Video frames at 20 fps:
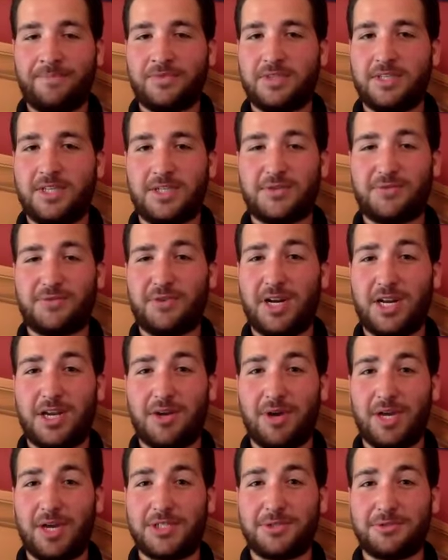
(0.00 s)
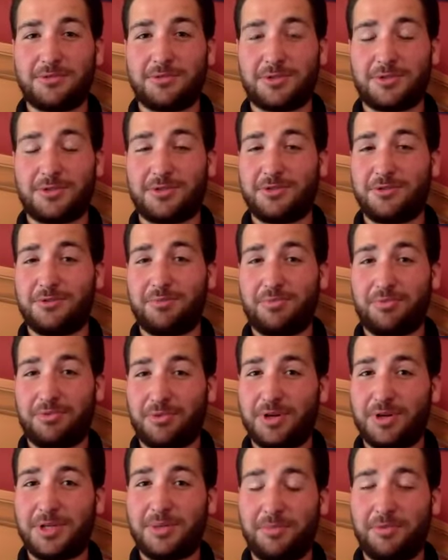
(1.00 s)
The Xfinity races were two
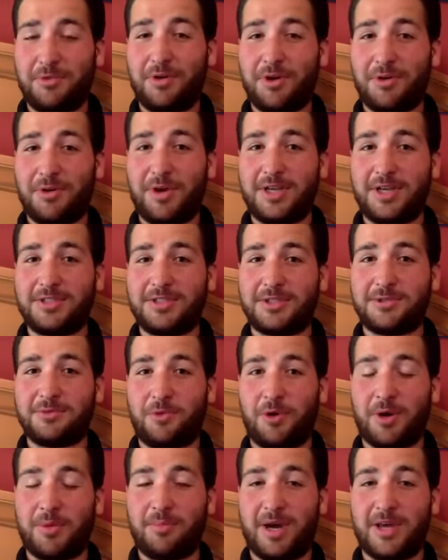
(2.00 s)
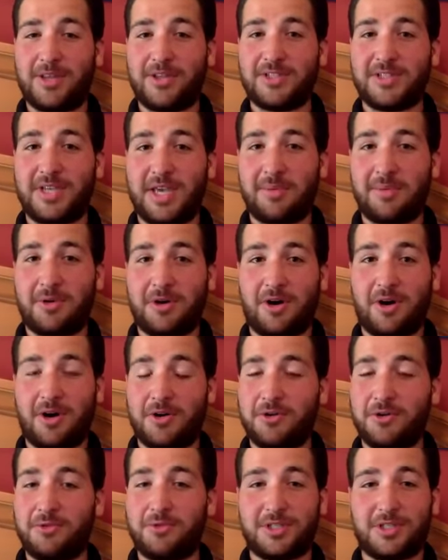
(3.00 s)
pretty boring races, won by the same
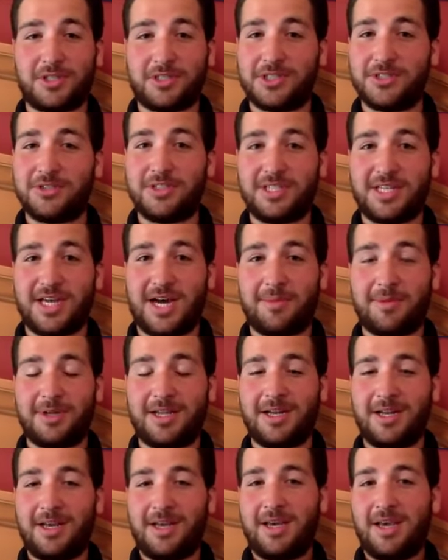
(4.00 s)
car who was clearly dominant.